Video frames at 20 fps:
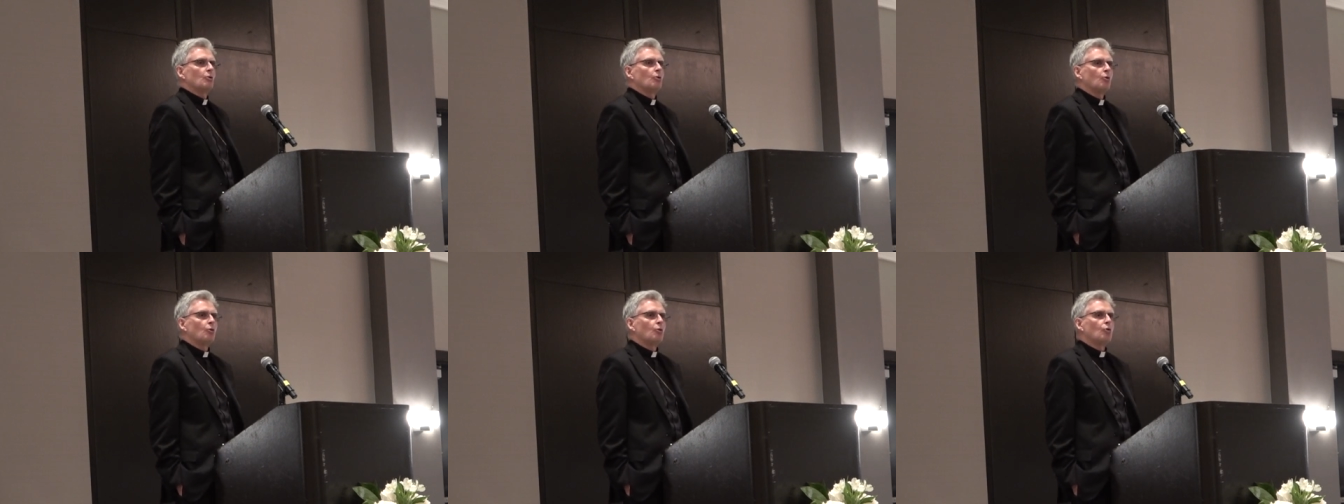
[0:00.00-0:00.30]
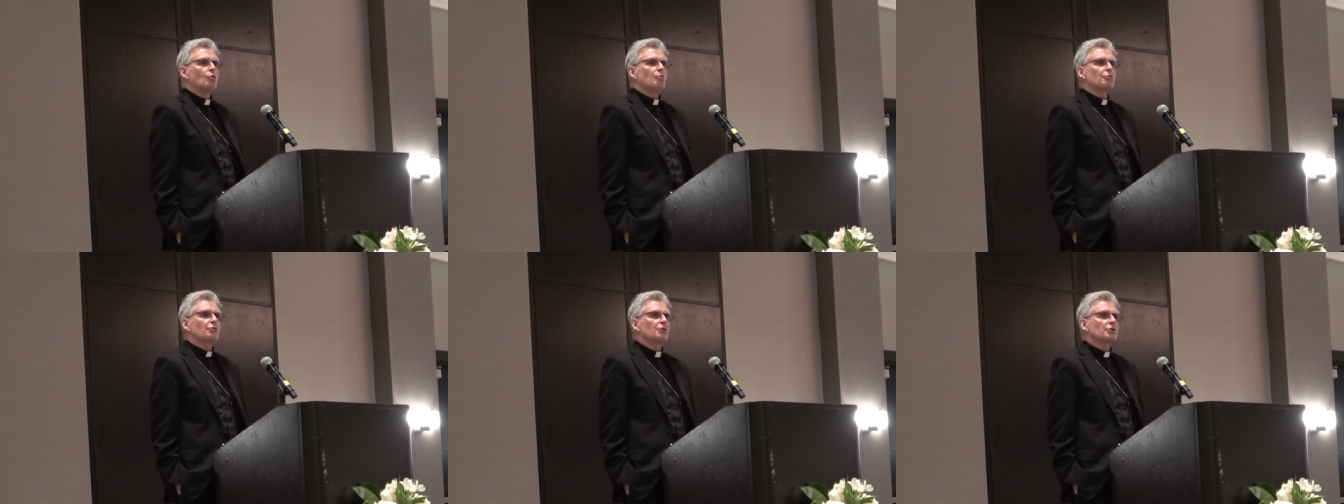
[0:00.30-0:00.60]

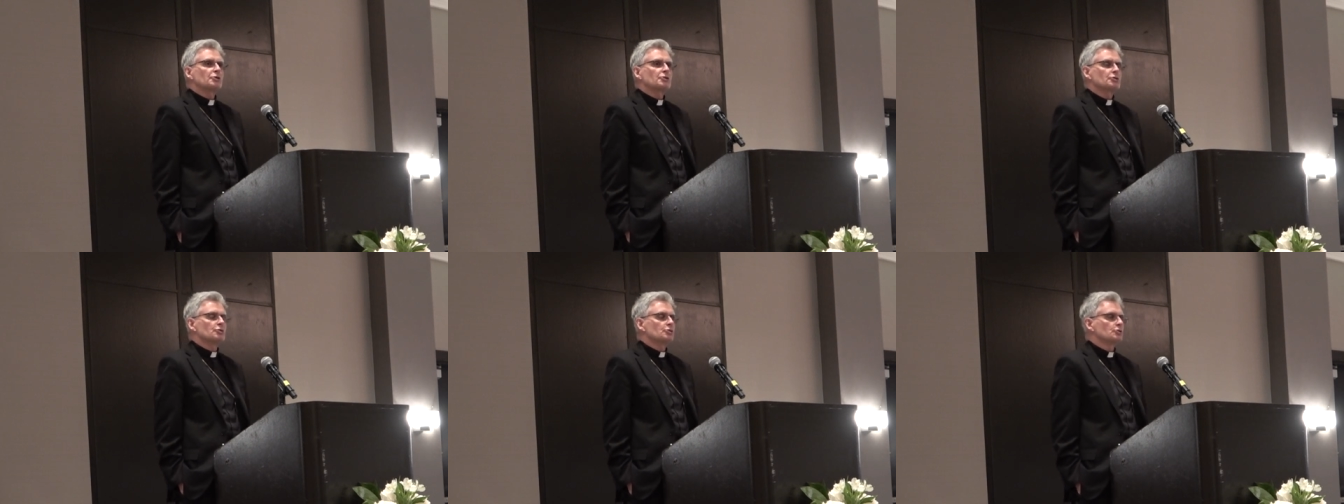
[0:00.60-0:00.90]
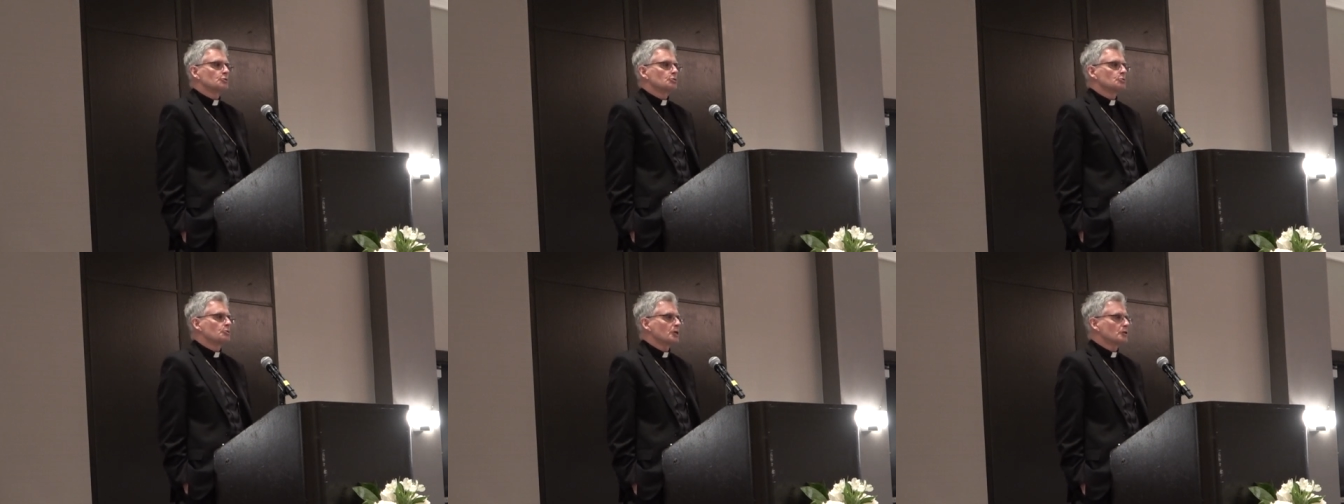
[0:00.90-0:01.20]
whole
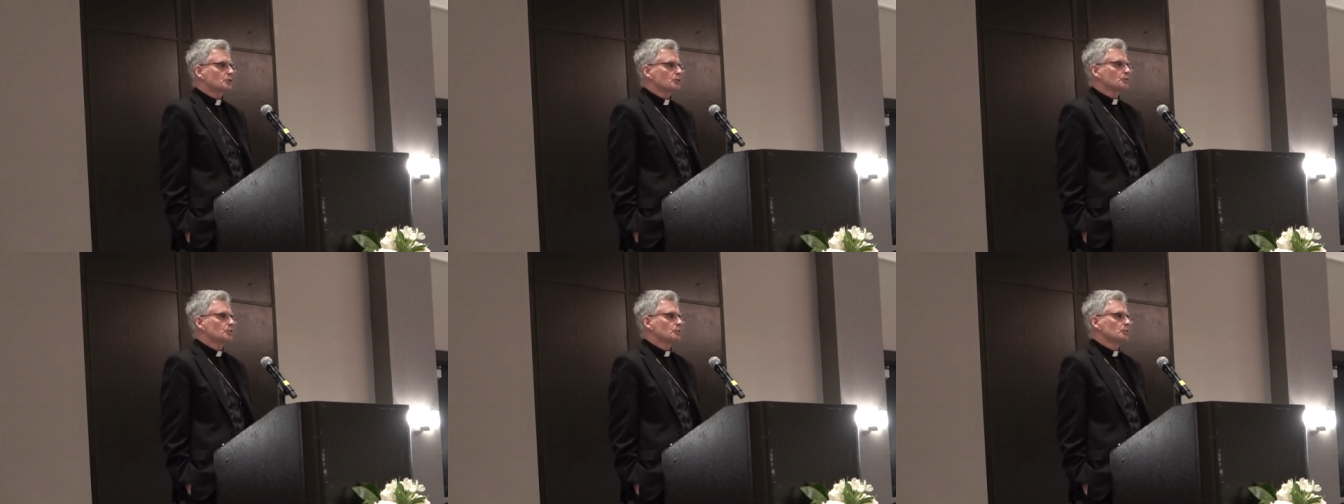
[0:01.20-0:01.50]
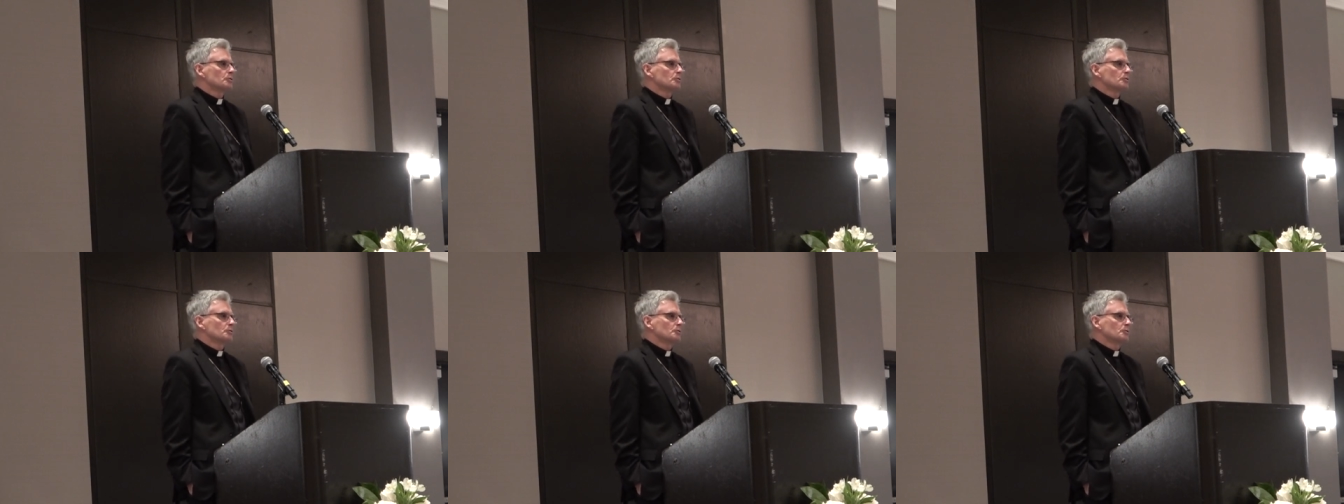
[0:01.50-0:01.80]
priesthood to
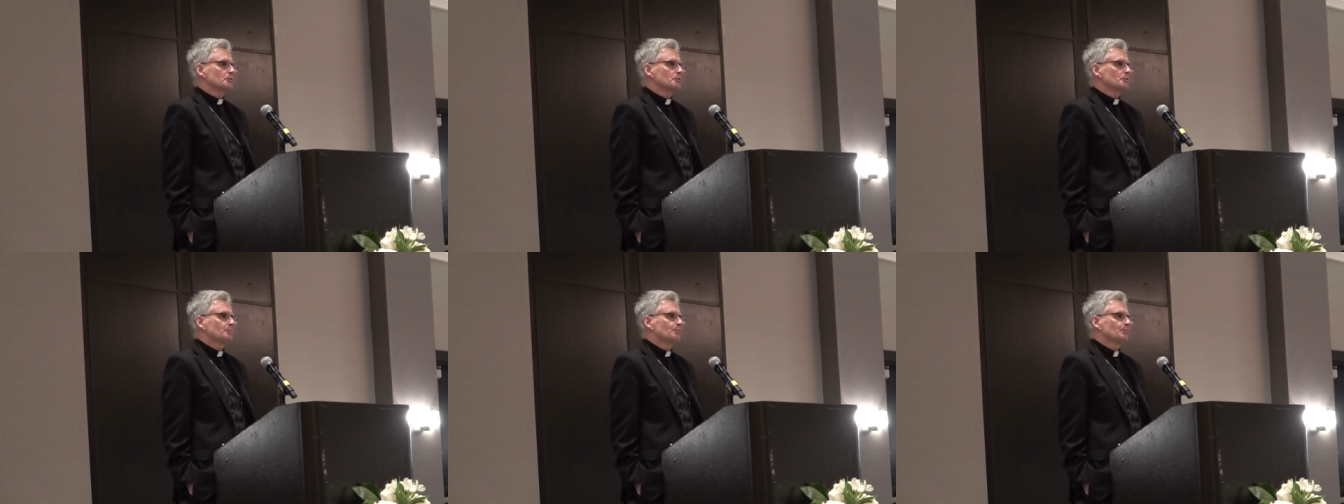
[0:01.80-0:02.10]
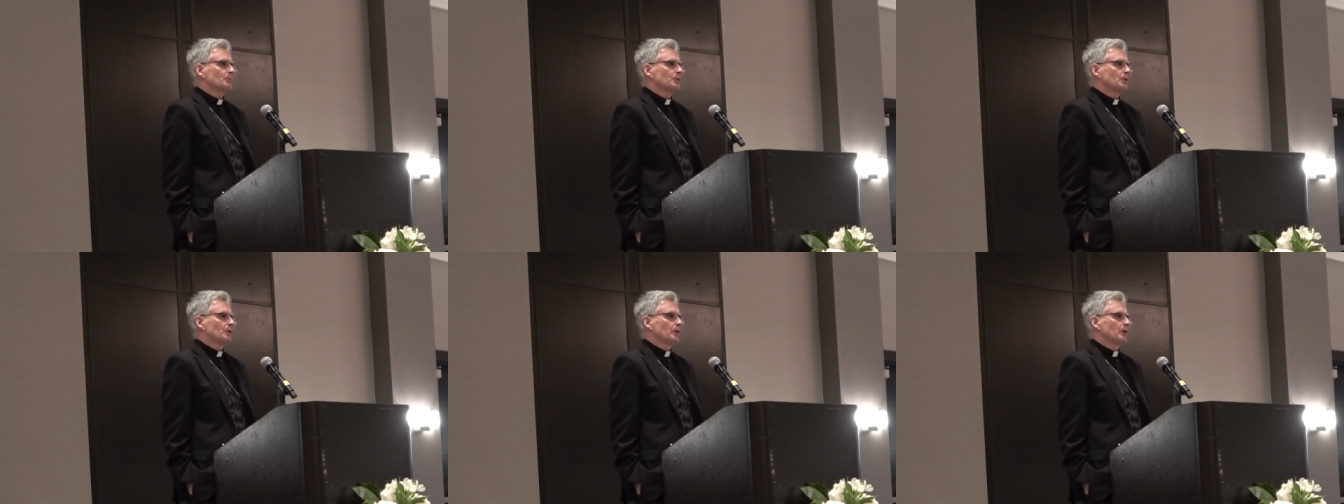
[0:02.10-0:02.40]
externals.
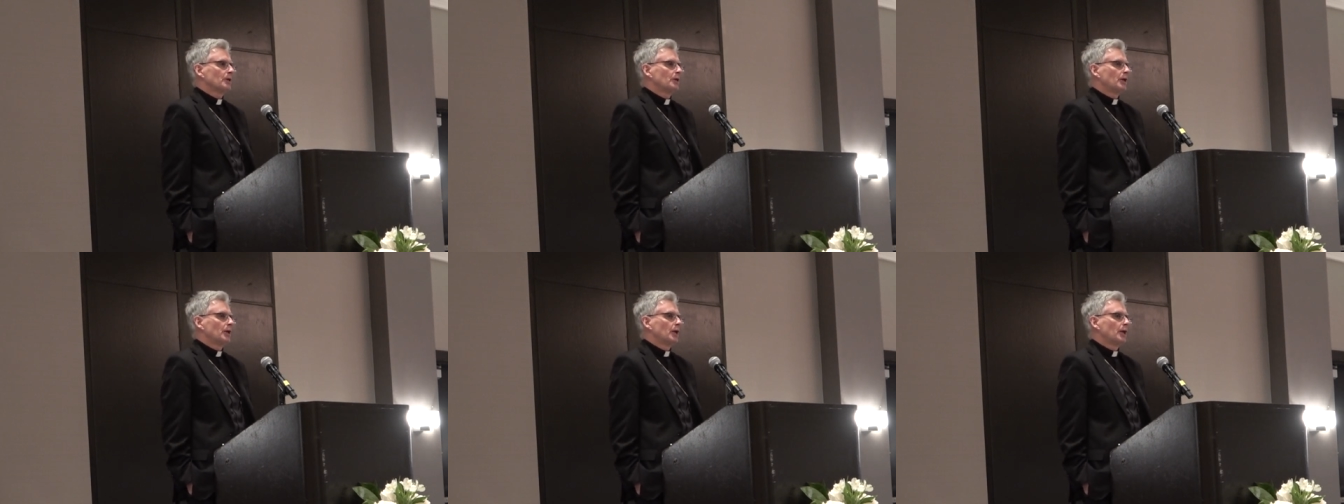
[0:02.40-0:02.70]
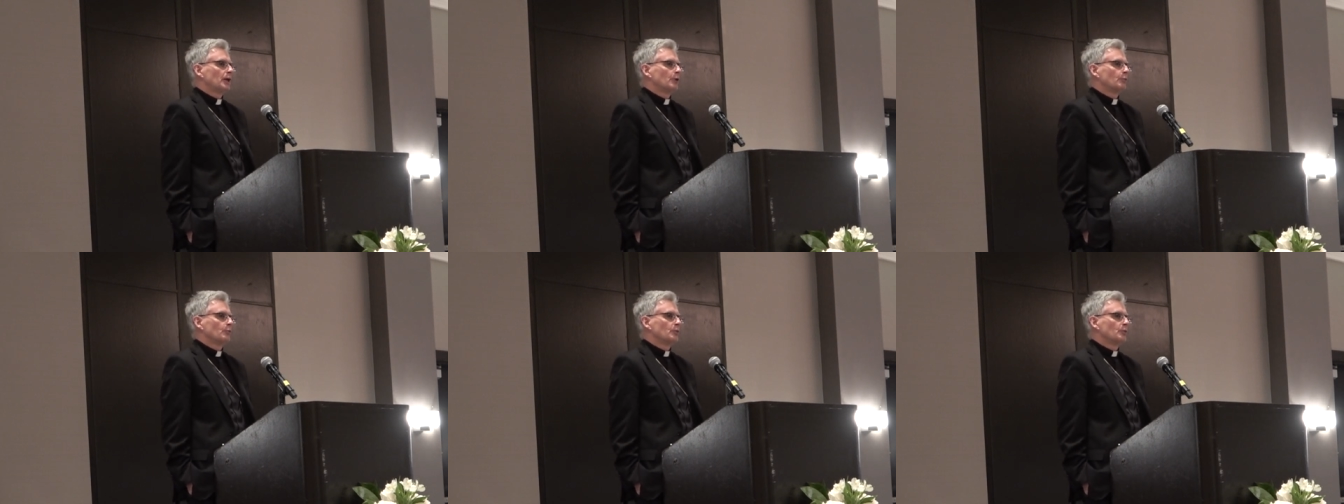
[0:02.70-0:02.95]
And